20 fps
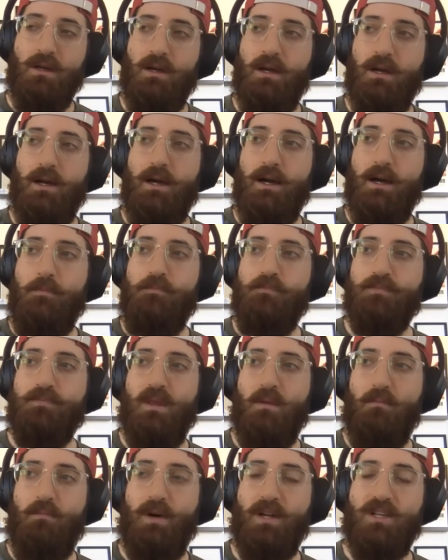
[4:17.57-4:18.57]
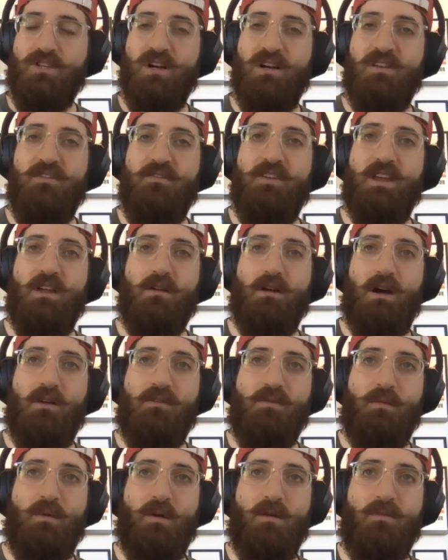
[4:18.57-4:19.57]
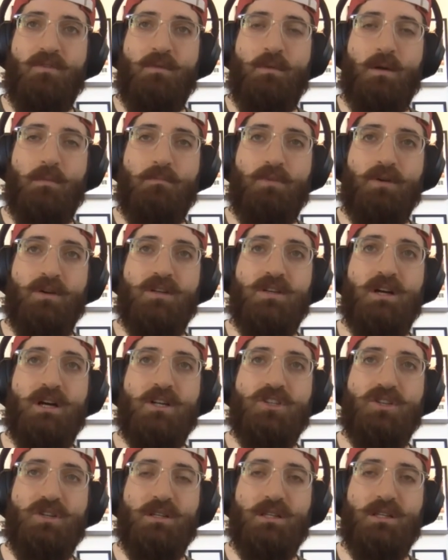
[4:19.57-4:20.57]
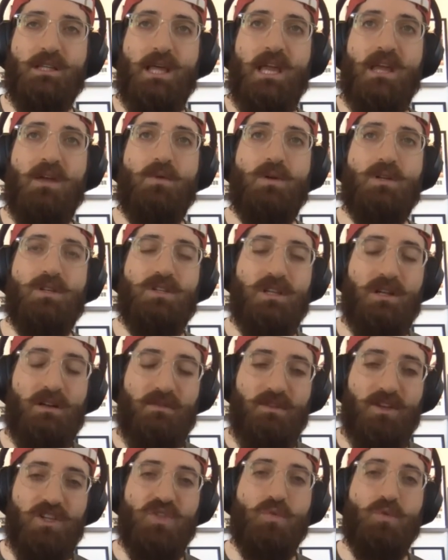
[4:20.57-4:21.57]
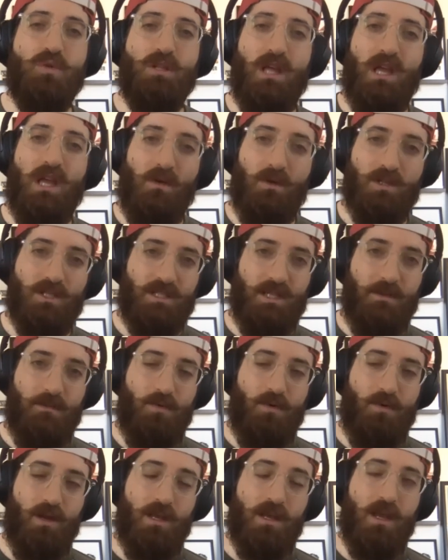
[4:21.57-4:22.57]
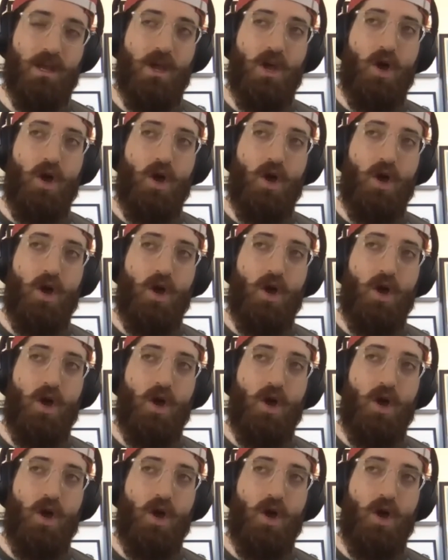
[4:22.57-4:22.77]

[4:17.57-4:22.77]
but trying to figure out from a production language and a visual language standpoint,